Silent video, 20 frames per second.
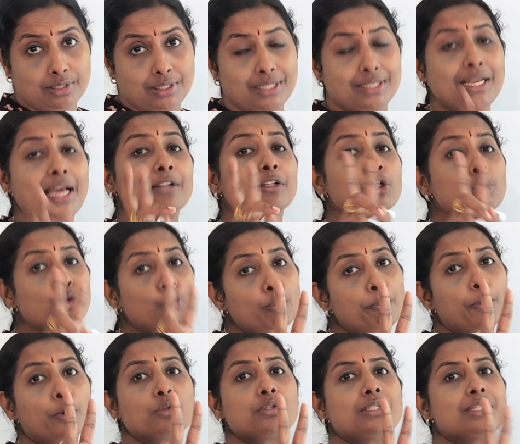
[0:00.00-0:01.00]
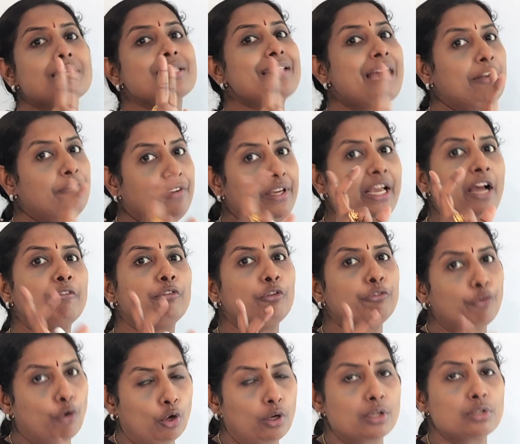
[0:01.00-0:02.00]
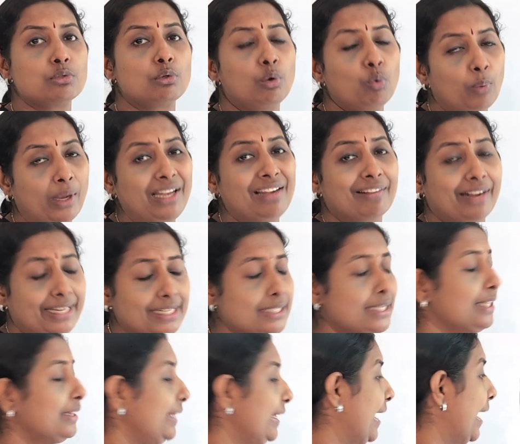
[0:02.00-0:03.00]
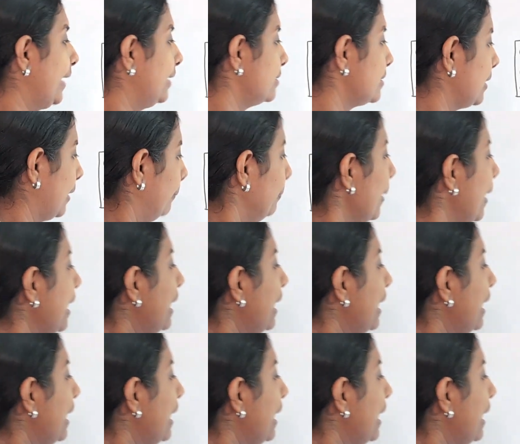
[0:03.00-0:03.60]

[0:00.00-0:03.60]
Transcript: These are the two processes that we have to focus on while writing the answer.